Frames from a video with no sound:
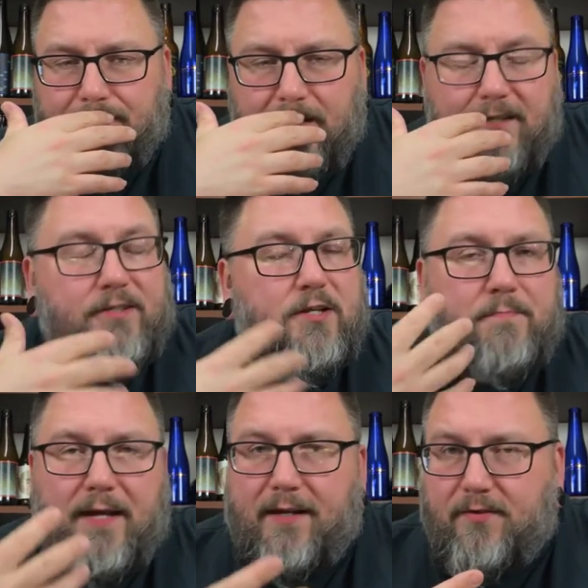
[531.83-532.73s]
is just
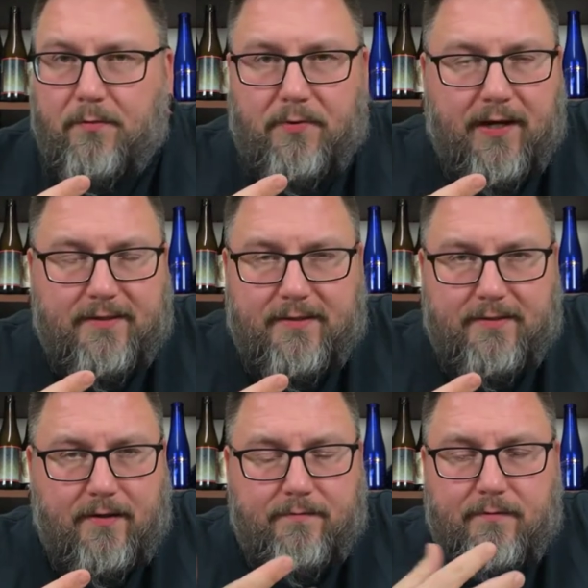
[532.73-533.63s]
making super hazy
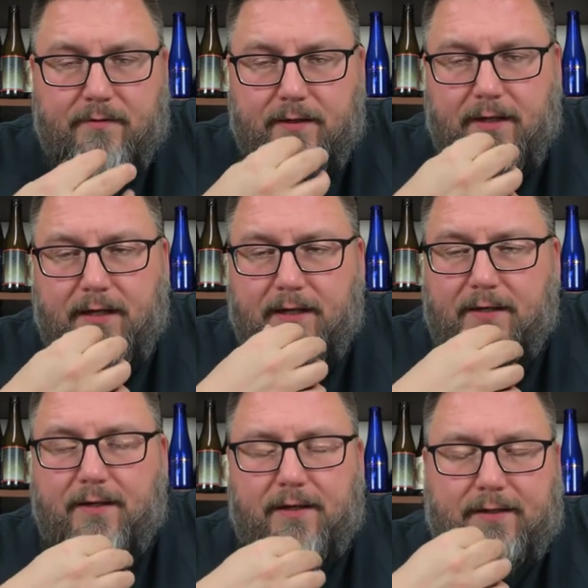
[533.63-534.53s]
stuff. It, it,
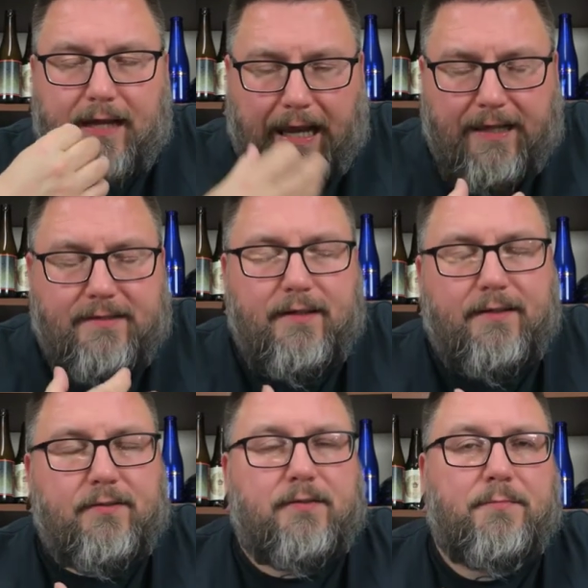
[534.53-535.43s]
it, tastes like
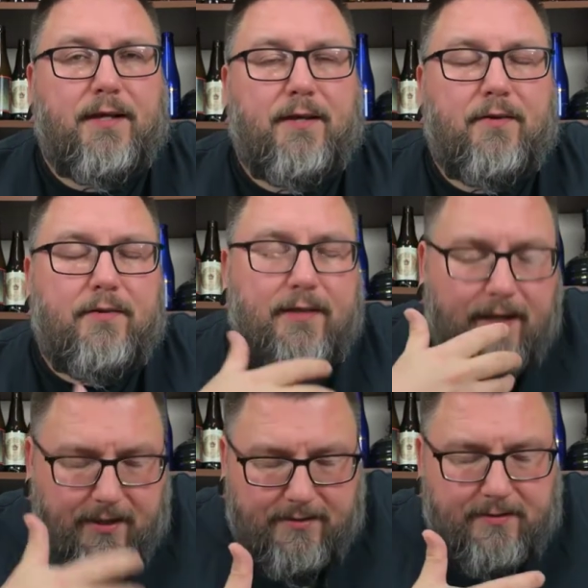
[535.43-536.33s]
there's something in there. It
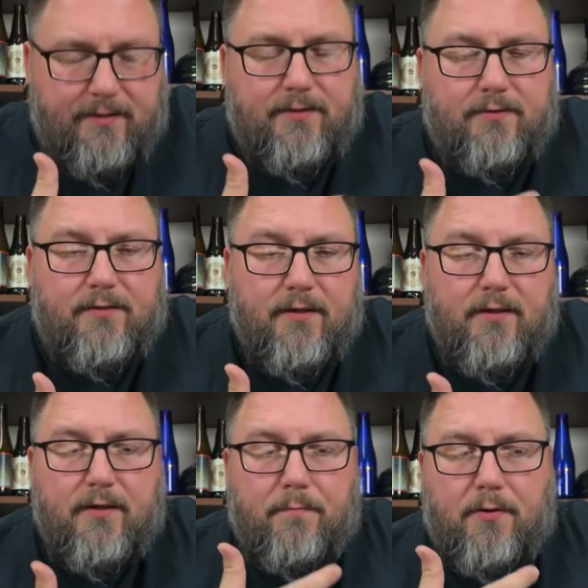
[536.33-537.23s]
tastes like there's
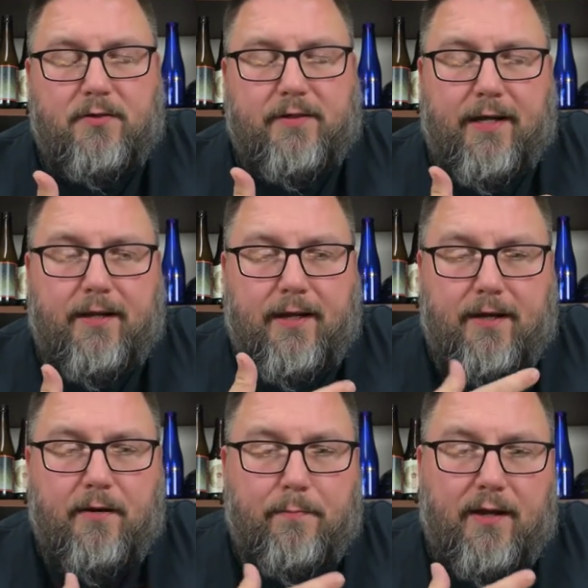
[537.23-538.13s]
personality in
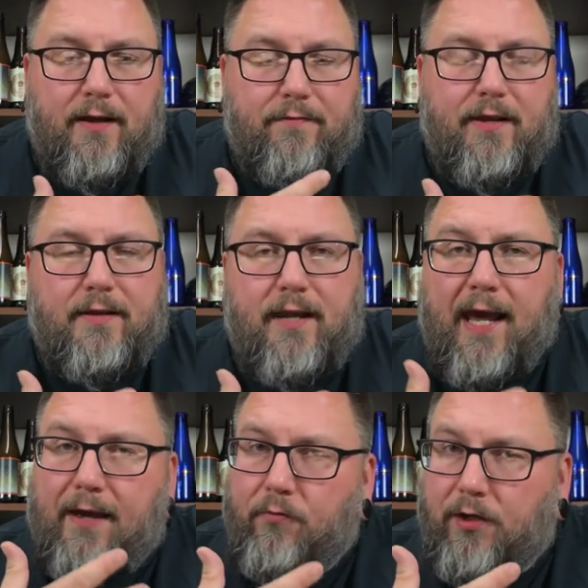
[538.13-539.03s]
there, but I've yet to
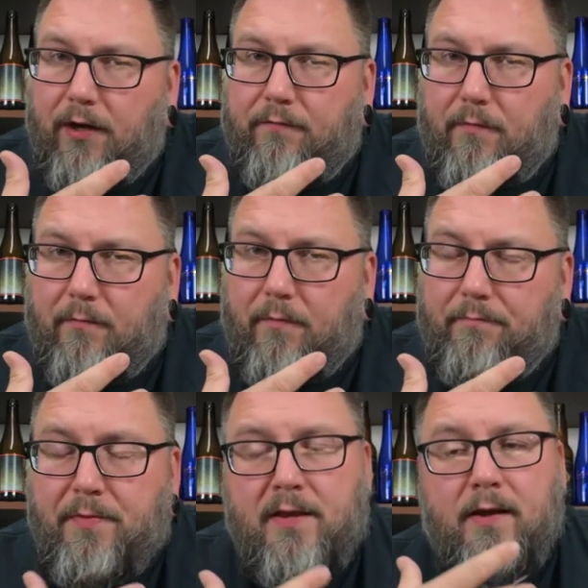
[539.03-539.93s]
have one yet from
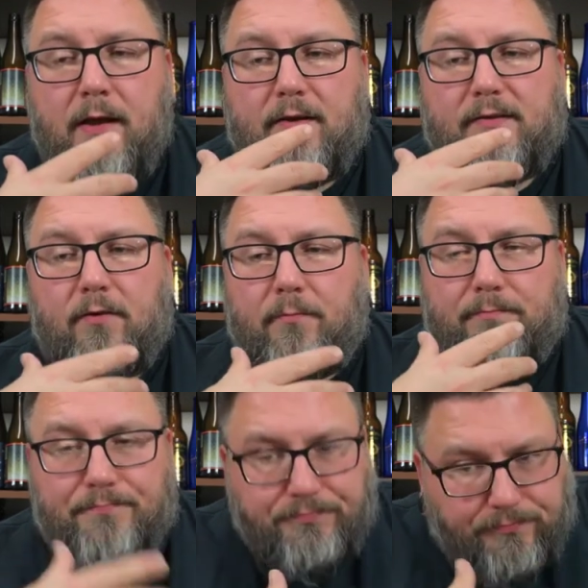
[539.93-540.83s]
them. So
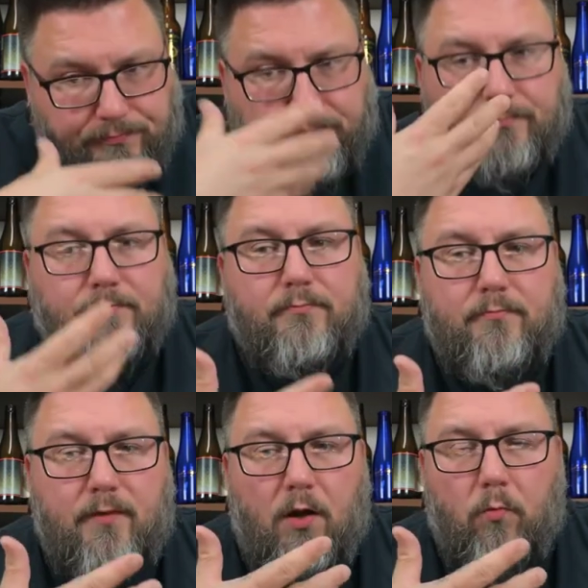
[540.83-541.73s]

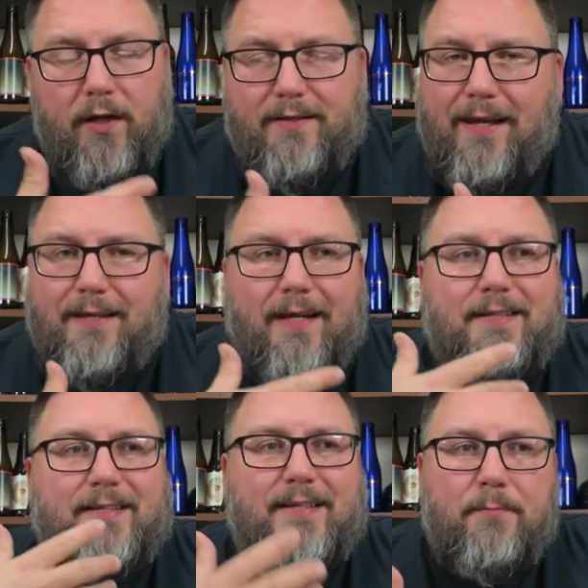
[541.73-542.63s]
it's it,
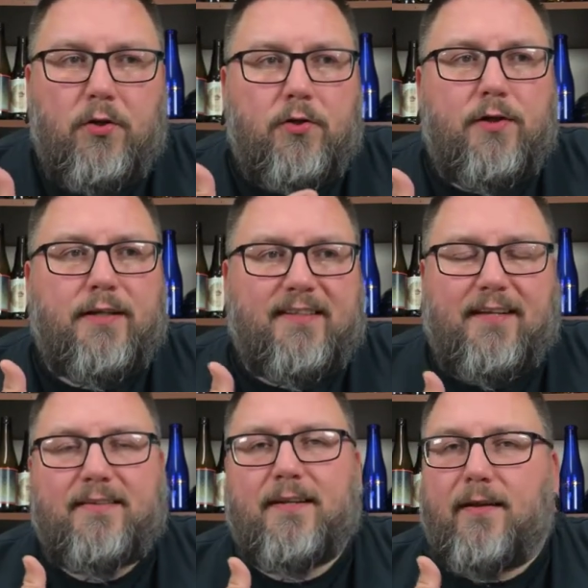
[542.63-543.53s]
it's similar in the
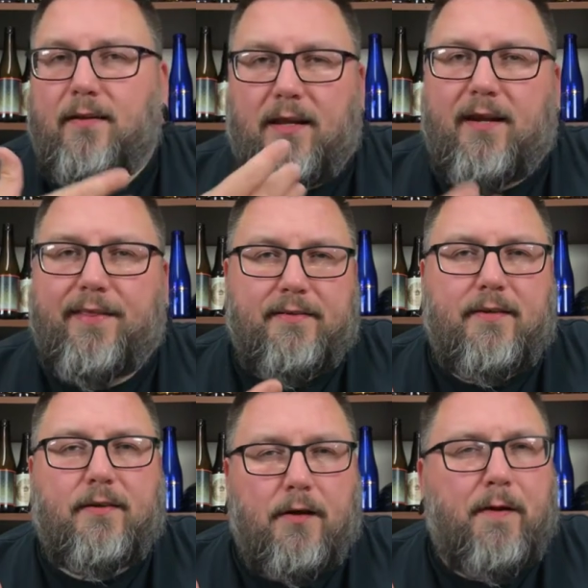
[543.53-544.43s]
sense that a lot of I
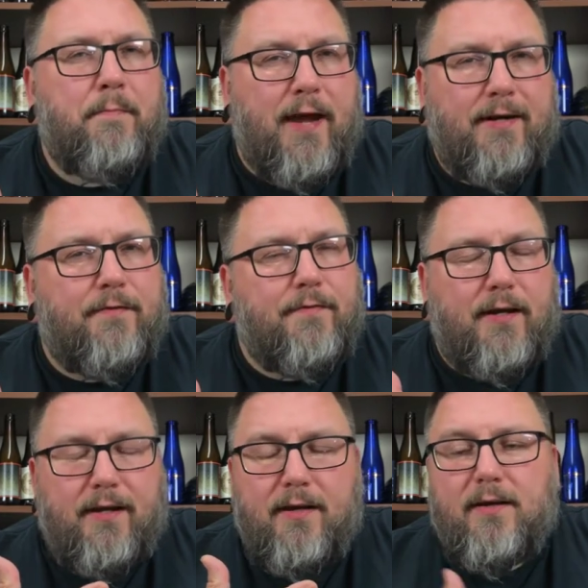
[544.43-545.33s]
talk about
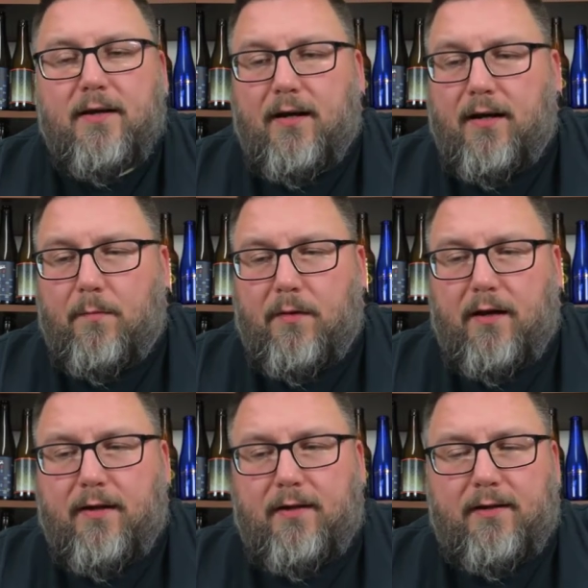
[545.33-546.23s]
magnify. Um,
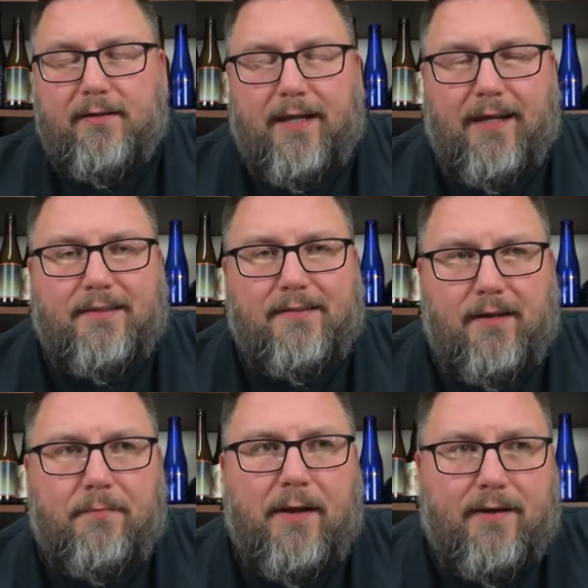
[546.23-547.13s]
it, it, tastes
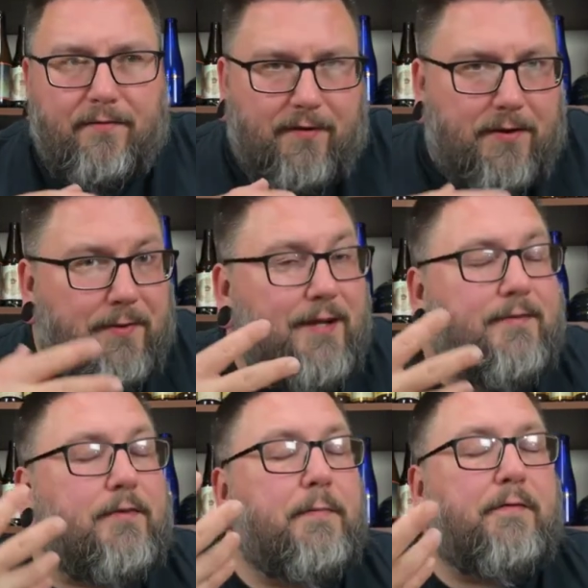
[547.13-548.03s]
like magnify to me. It's
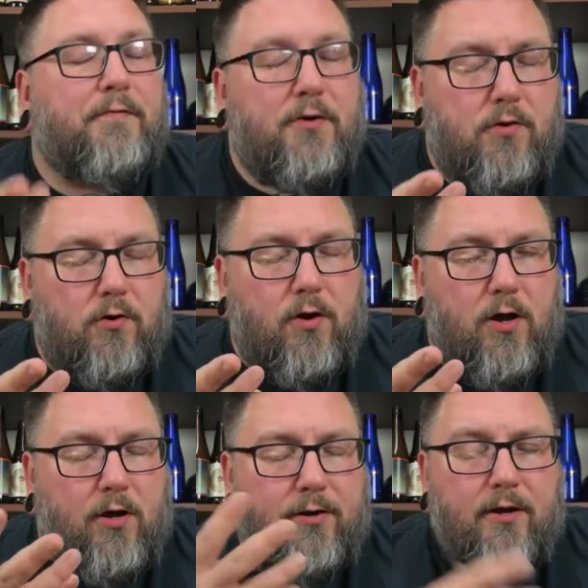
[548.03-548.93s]
a little bit further
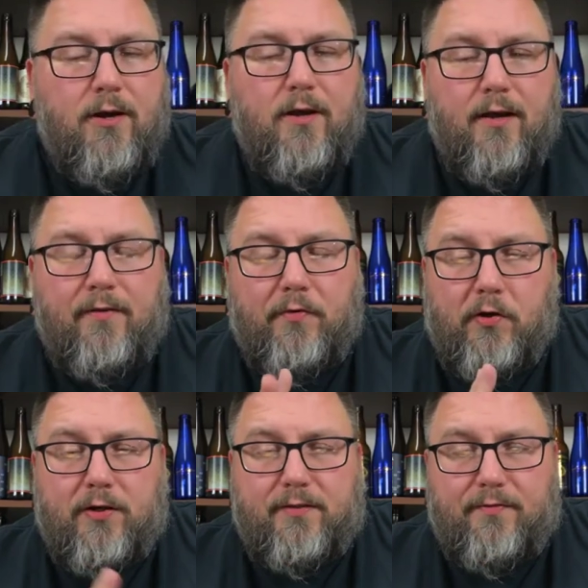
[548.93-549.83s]
on as
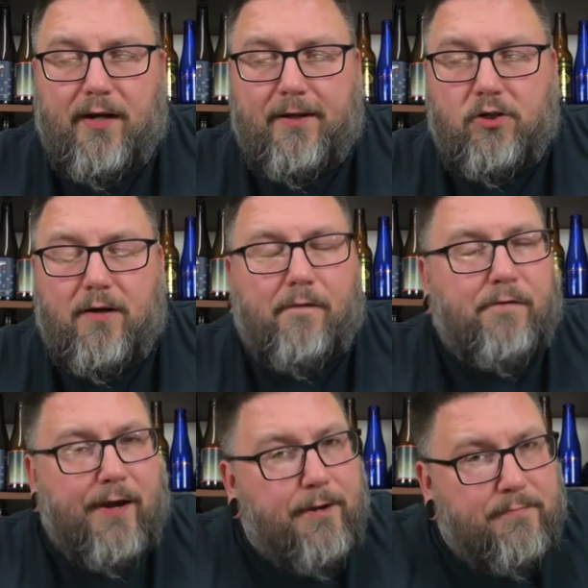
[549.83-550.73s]
far as find, trying to
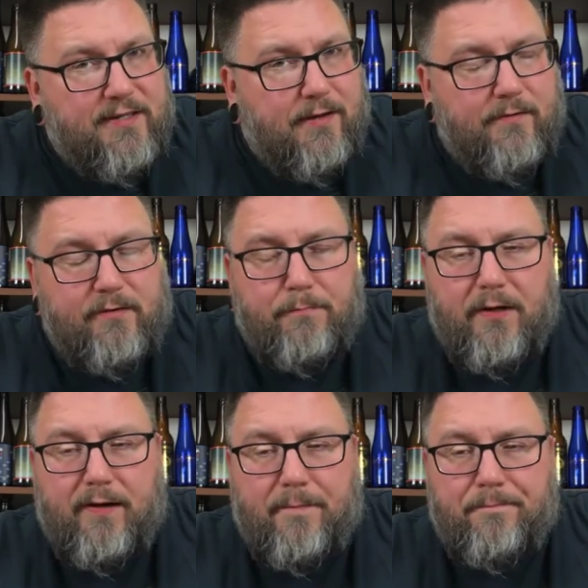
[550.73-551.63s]
find themselves,
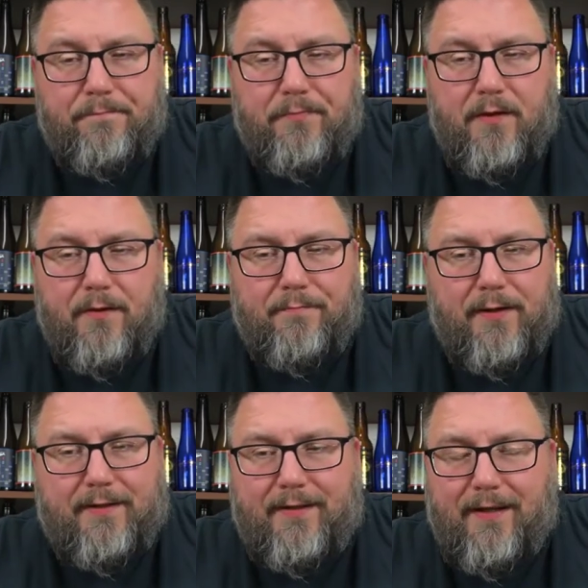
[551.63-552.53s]
but um,
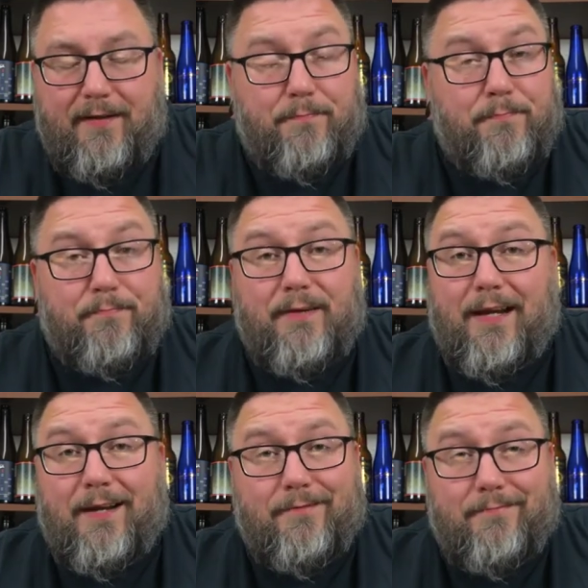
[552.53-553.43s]
but it's again